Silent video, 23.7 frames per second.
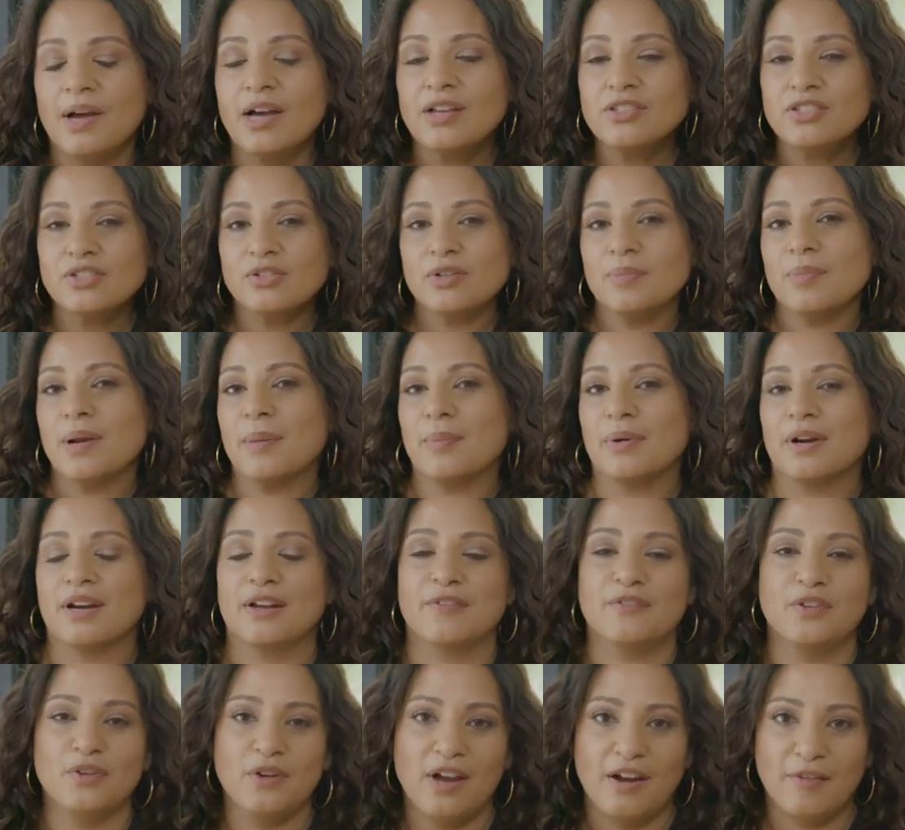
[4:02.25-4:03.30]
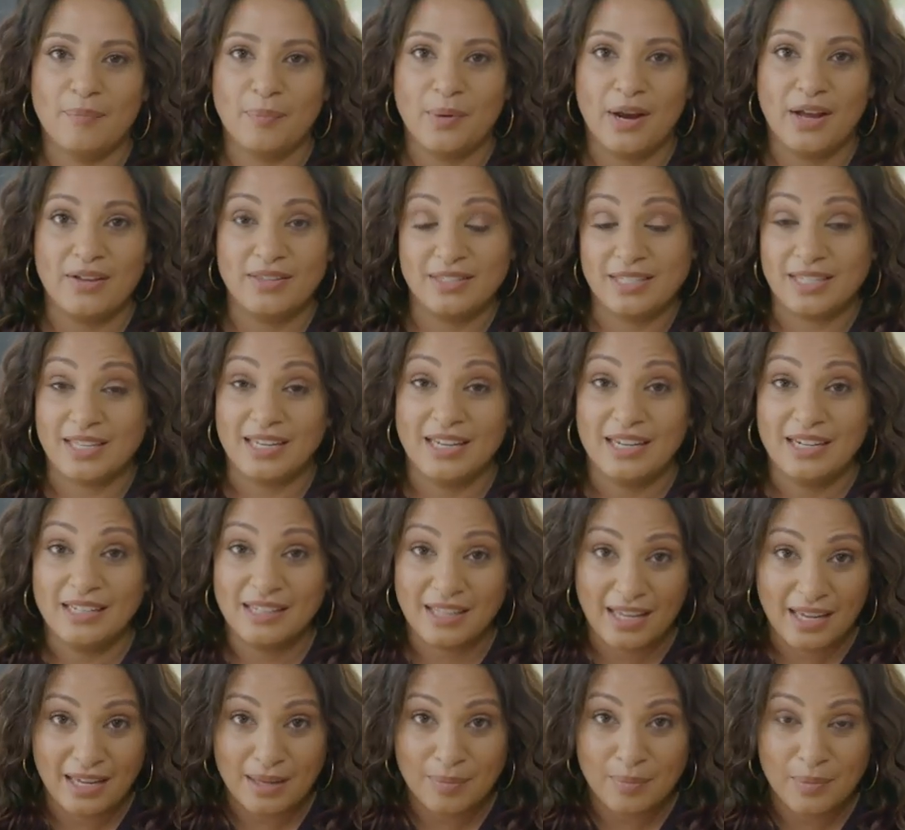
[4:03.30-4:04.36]
Also remember, if you have brown skin
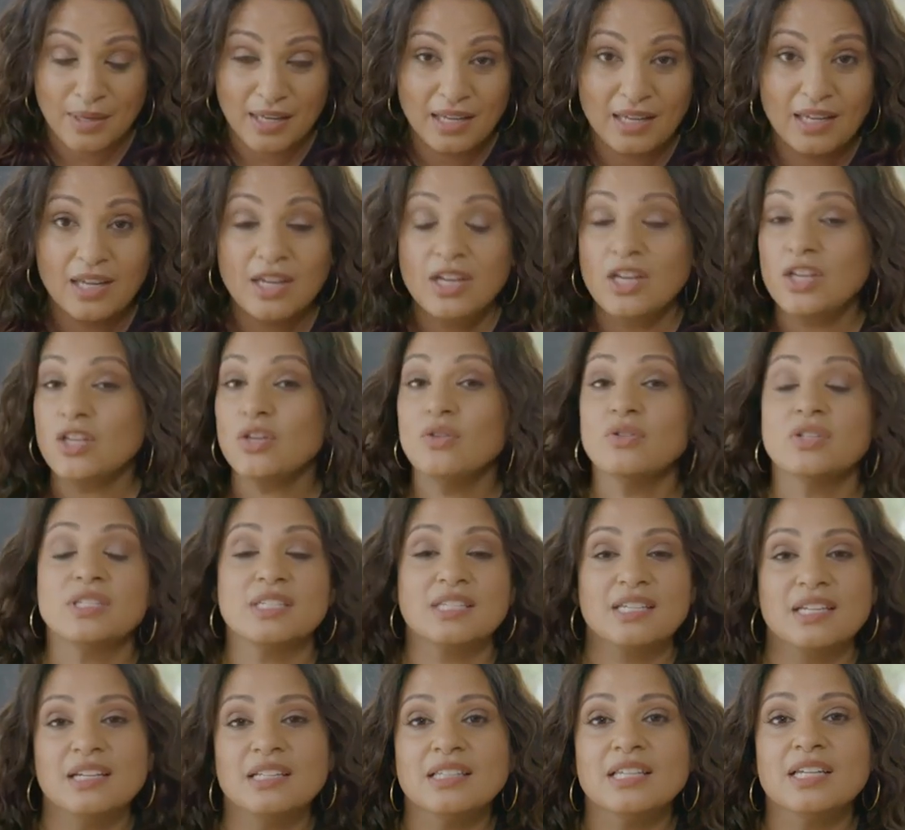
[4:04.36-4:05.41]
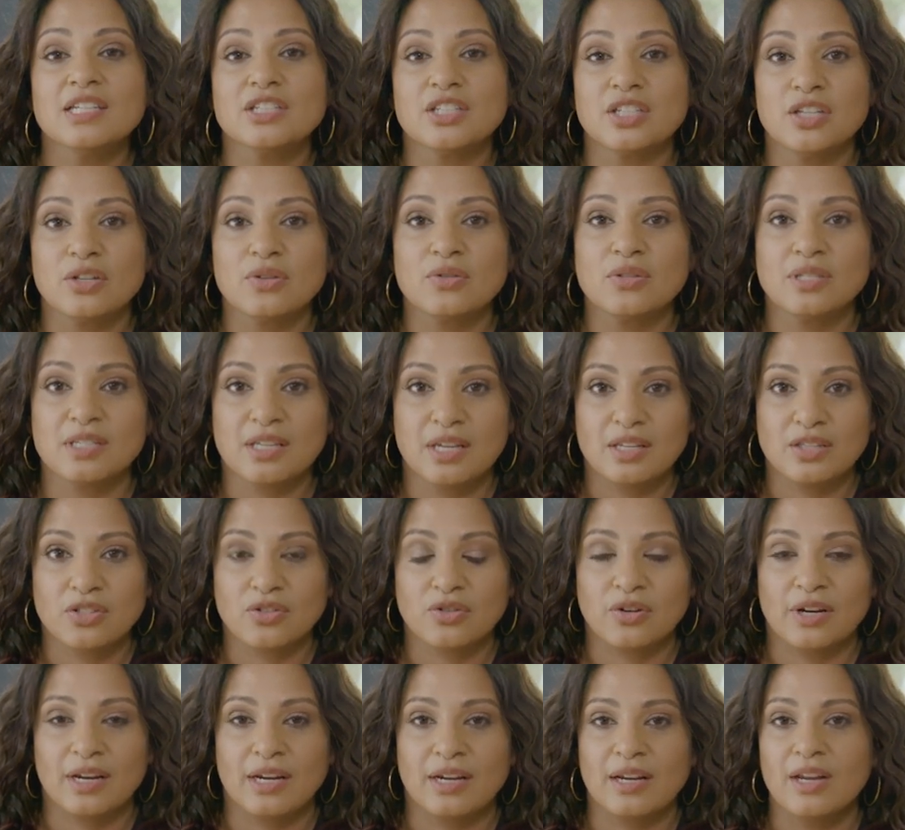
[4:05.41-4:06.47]
like me, you still need to use
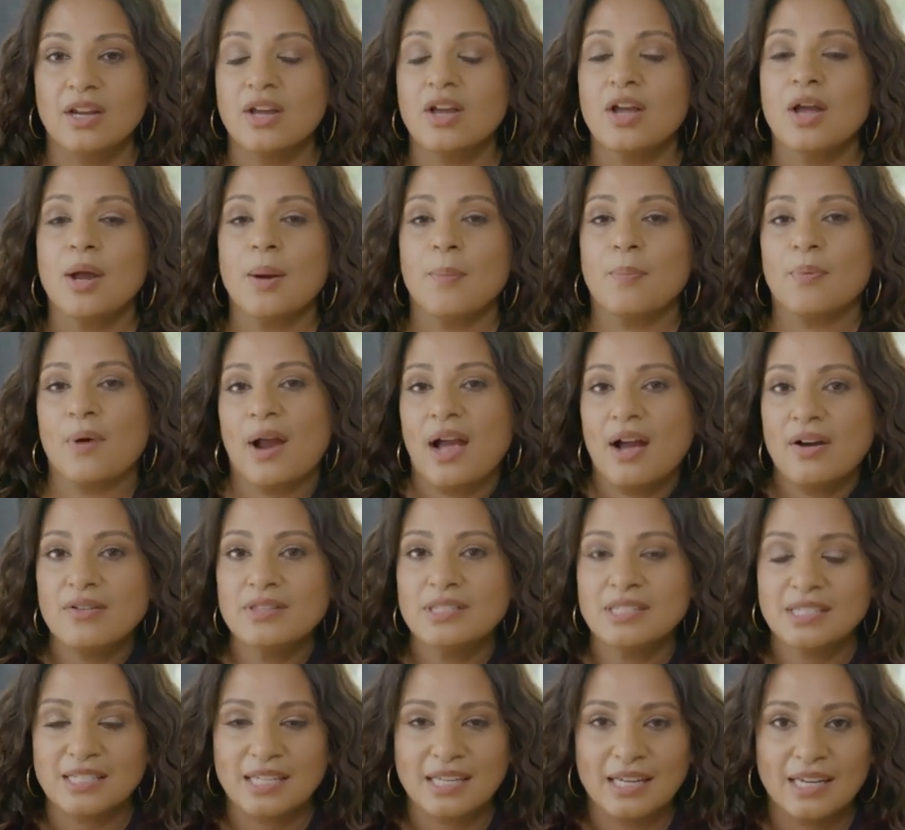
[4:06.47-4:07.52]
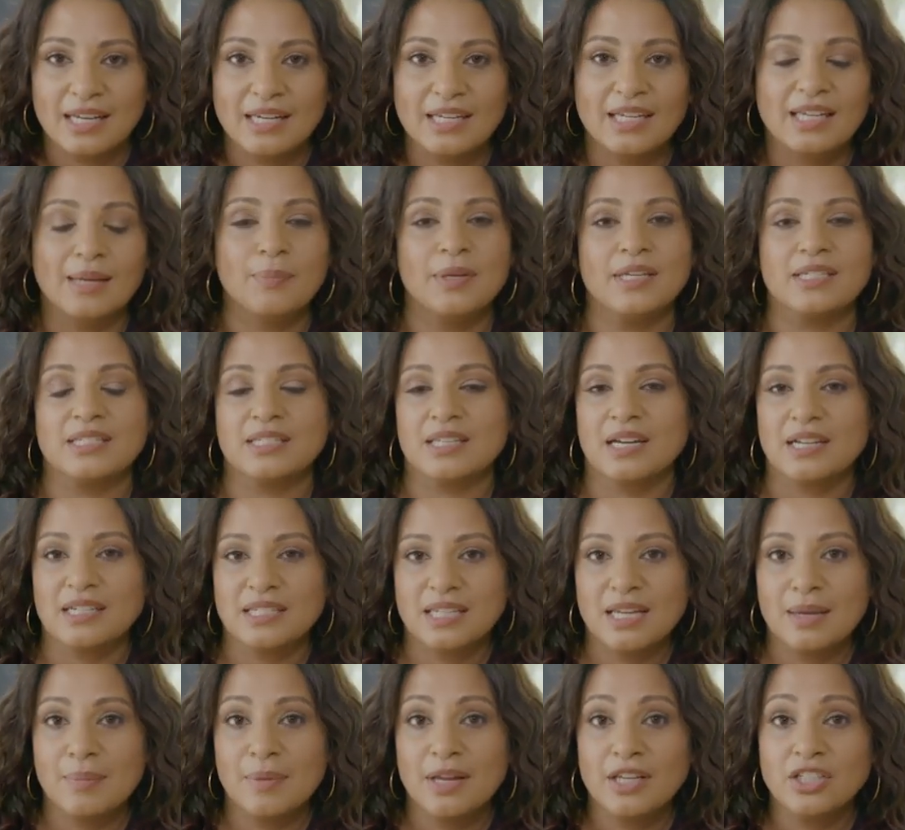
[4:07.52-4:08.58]
sunscreen. Brown skin can be sun
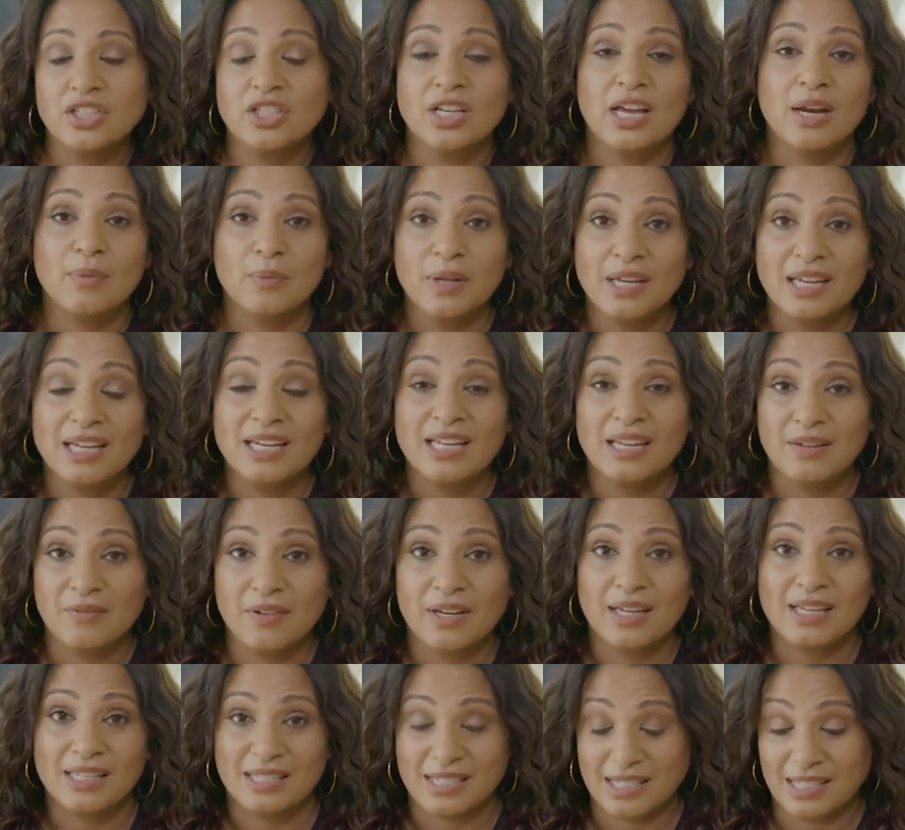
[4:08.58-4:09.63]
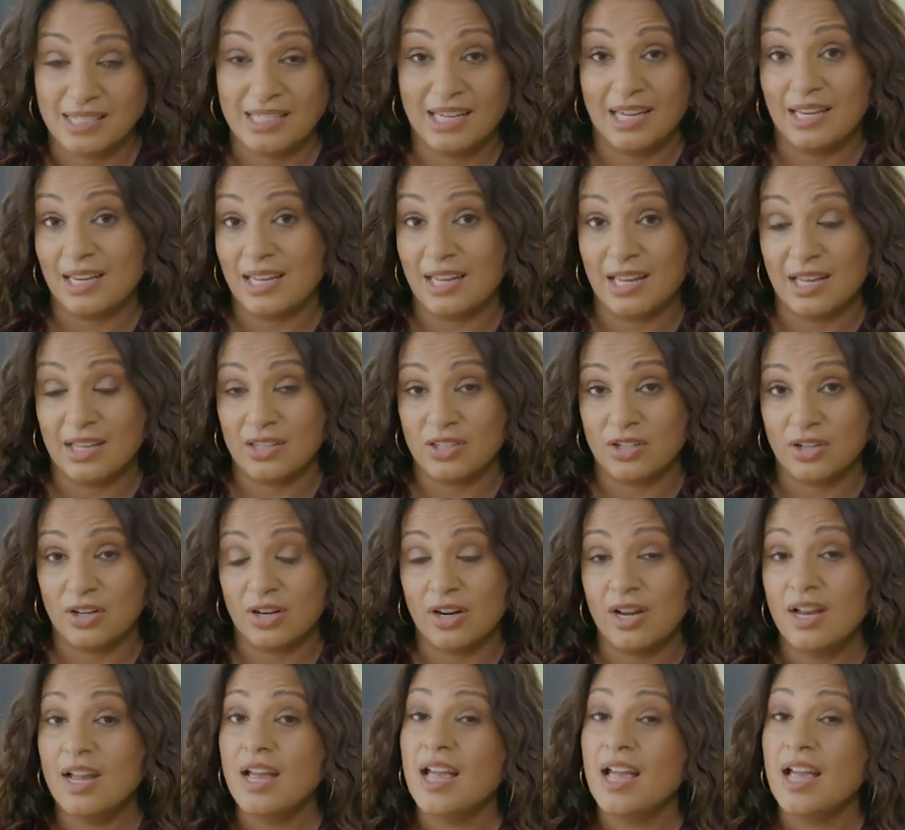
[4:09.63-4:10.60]
damaged, and we can even get skin cancer.